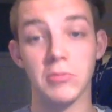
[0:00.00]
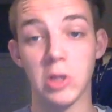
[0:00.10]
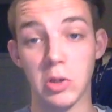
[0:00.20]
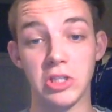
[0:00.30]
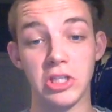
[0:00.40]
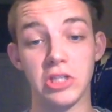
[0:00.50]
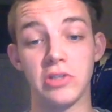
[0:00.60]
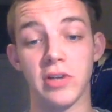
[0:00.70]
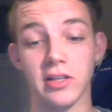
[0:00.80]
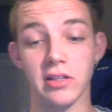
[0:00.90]
go to Jesus
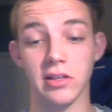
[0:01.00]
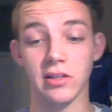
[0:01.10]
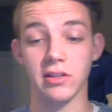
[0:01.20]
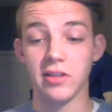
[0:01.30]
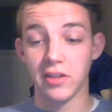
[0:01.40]
Christ, like